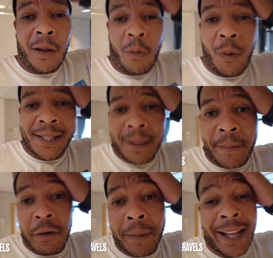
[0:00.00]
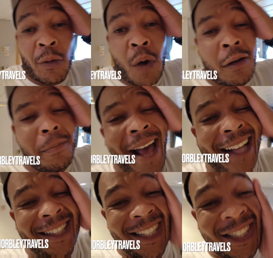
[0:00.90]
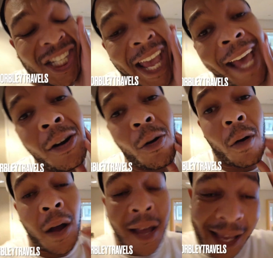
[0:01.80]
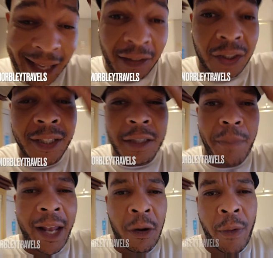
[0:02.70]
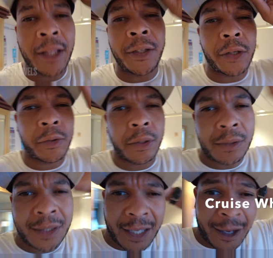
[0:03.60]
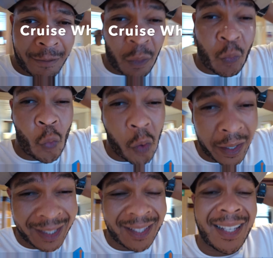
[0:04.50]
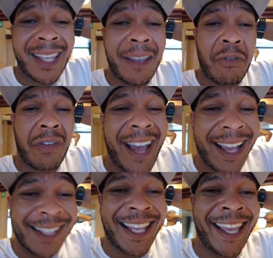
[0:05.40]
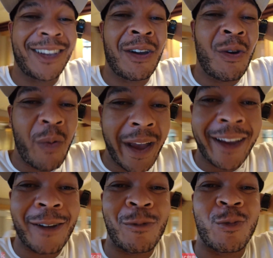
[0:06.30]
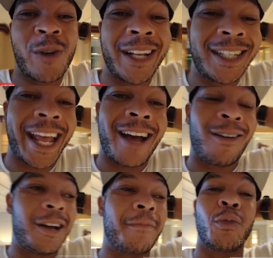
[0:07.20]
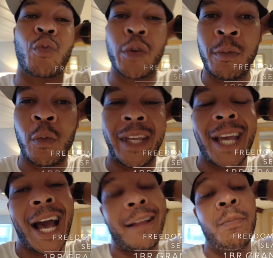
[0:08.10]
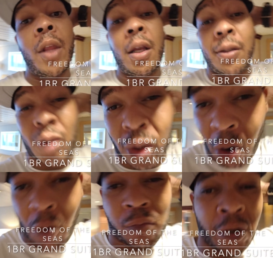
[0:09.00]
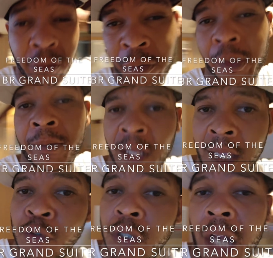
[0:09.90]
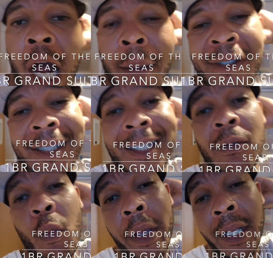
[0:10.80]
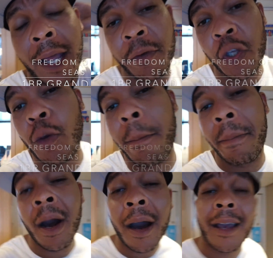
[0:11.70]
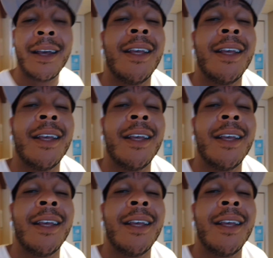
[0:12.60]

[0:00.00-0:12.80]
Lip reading: What's up, everybody, and welcome back to the channel. Just made our way to the cruise ship. Wanted to give you guys a quick rundown of the room we got. So Royal Caribbean gives you an option whenever you book